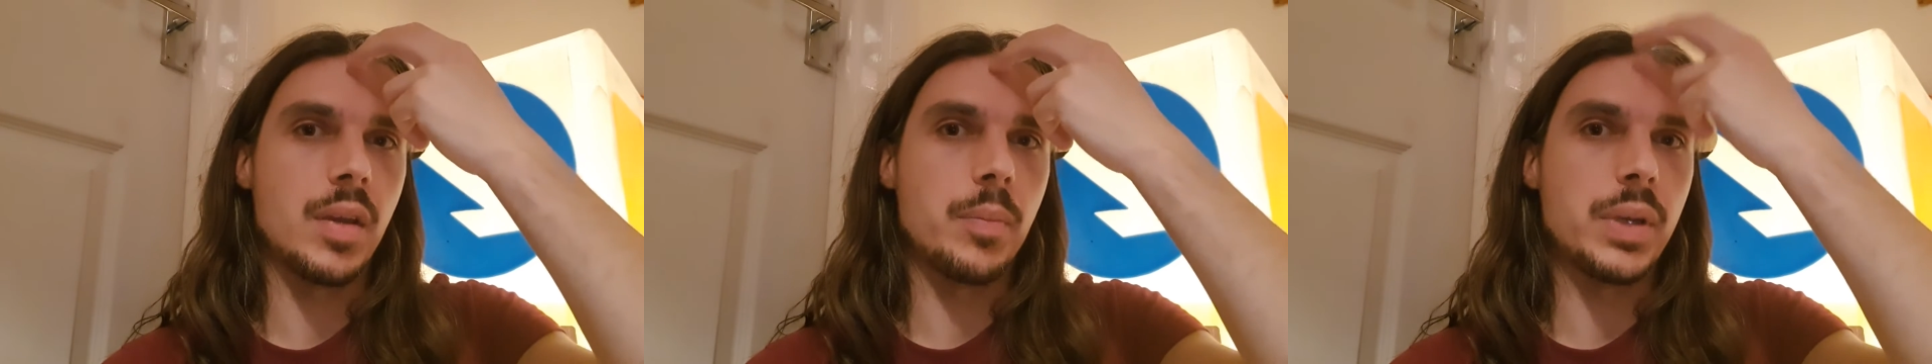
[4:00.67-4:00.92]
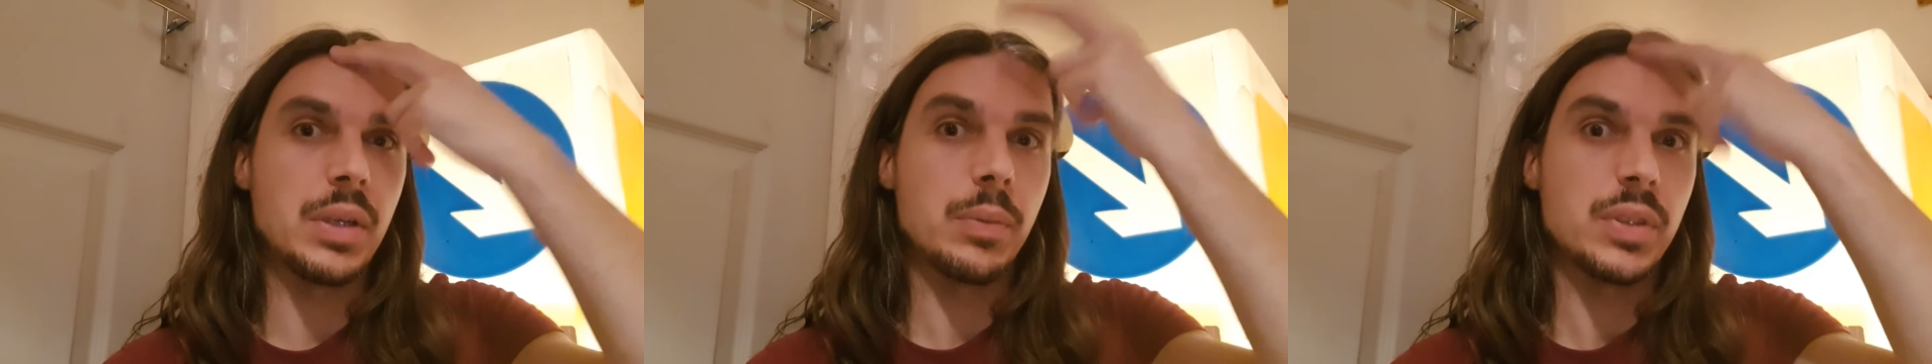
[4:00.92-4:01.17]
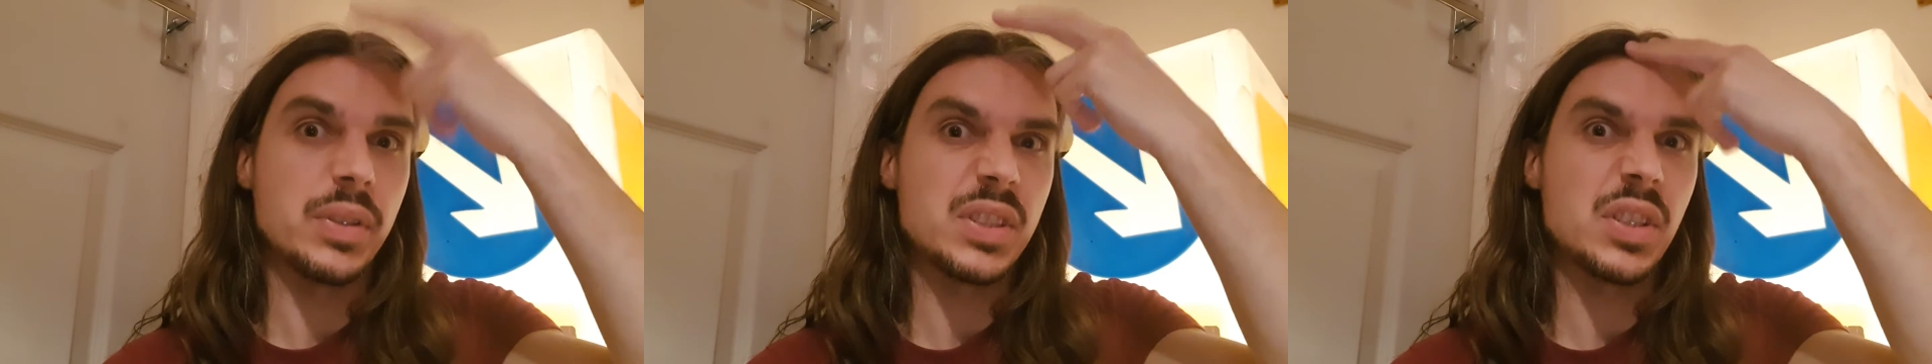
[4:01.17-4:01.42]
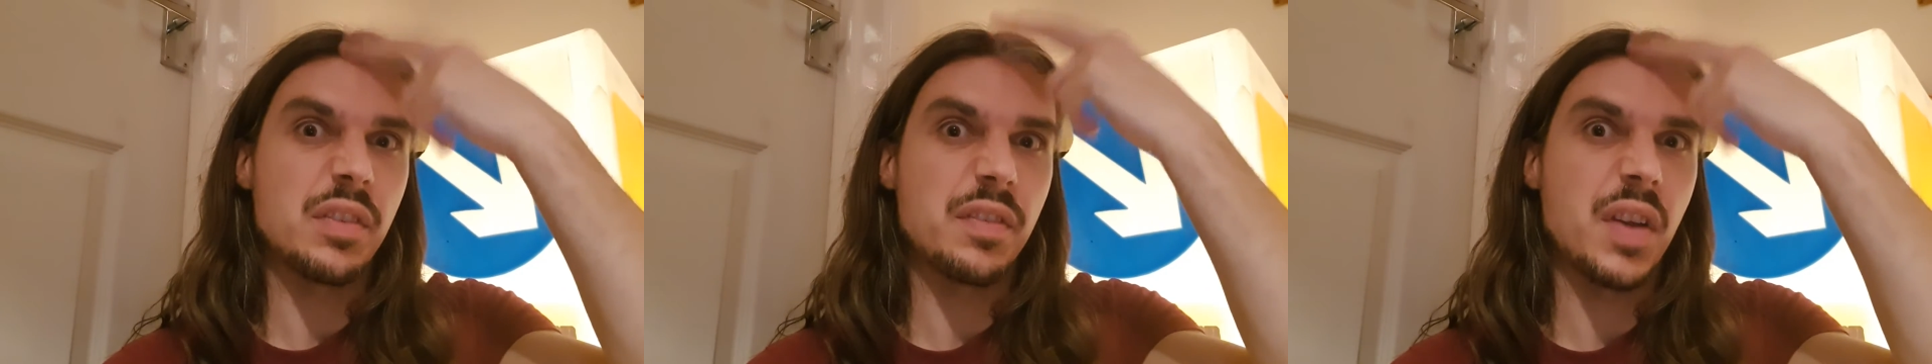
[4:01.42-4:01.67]
but you don't want to do it
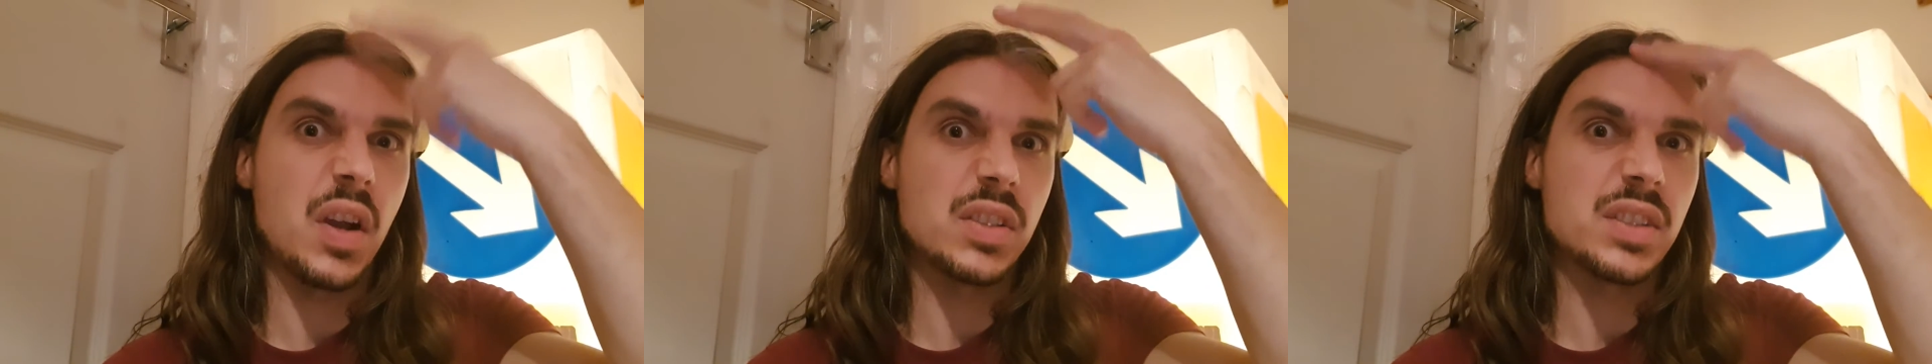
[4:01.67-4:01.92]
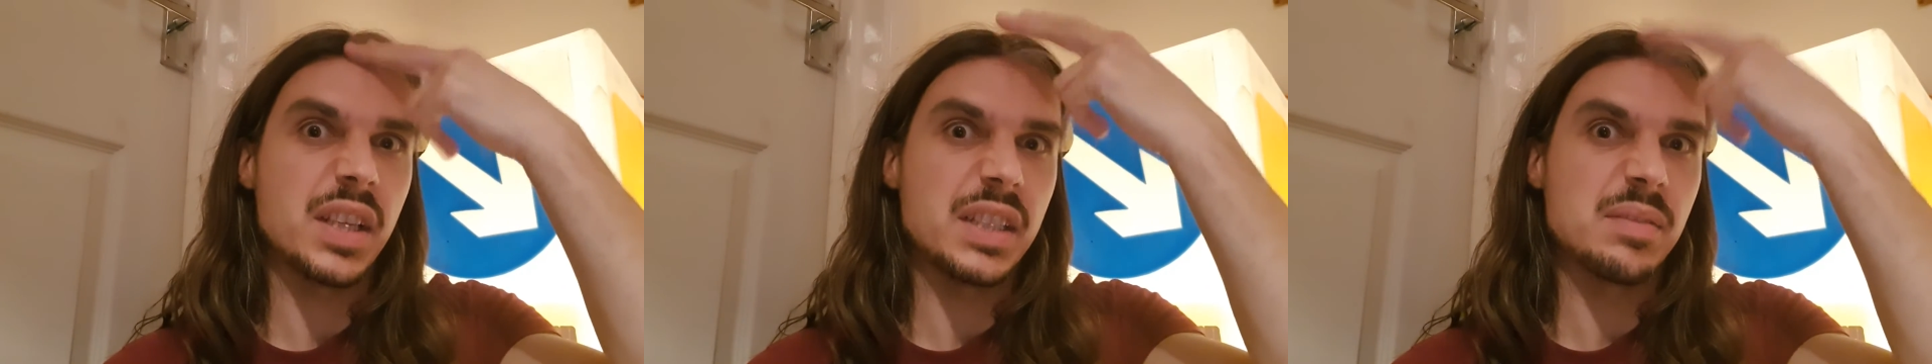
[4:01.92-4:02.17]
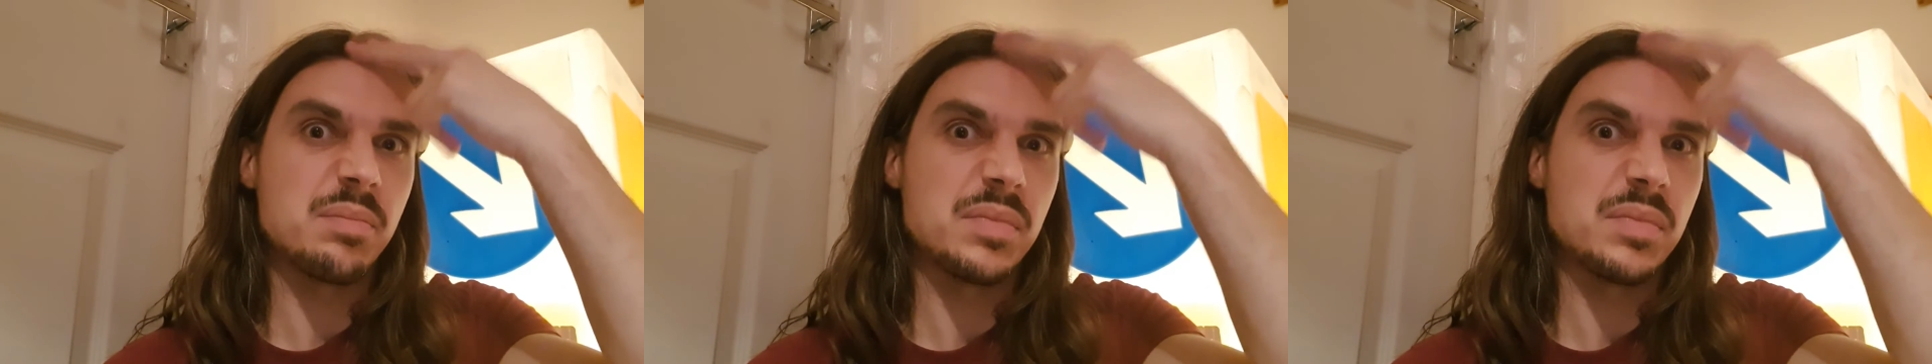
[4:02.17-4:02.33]
so fast that it's